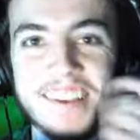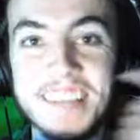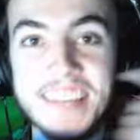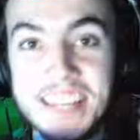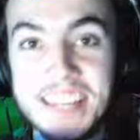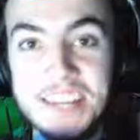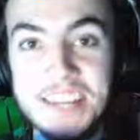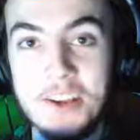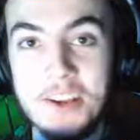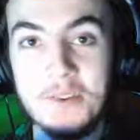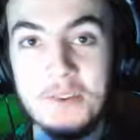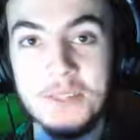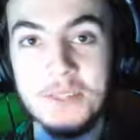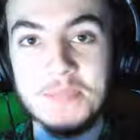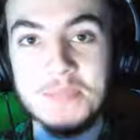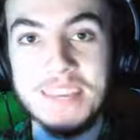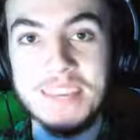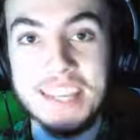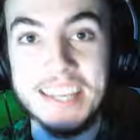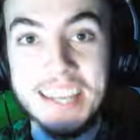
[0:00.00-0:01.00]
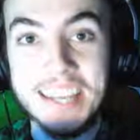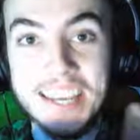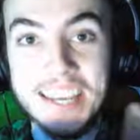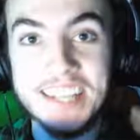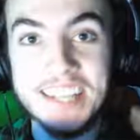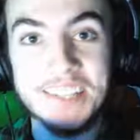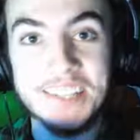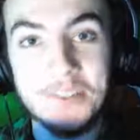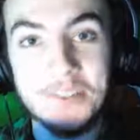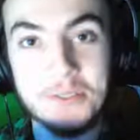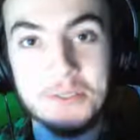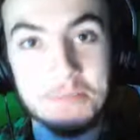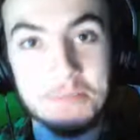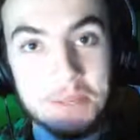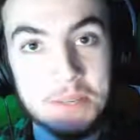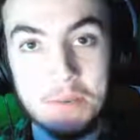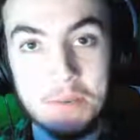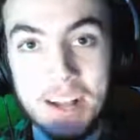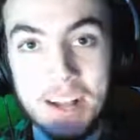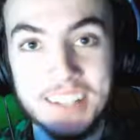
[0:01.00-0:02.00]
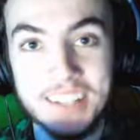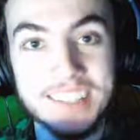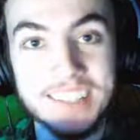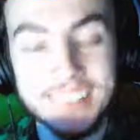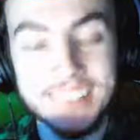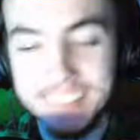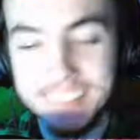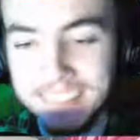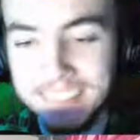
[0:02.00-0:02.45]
He knows me. He knows me well.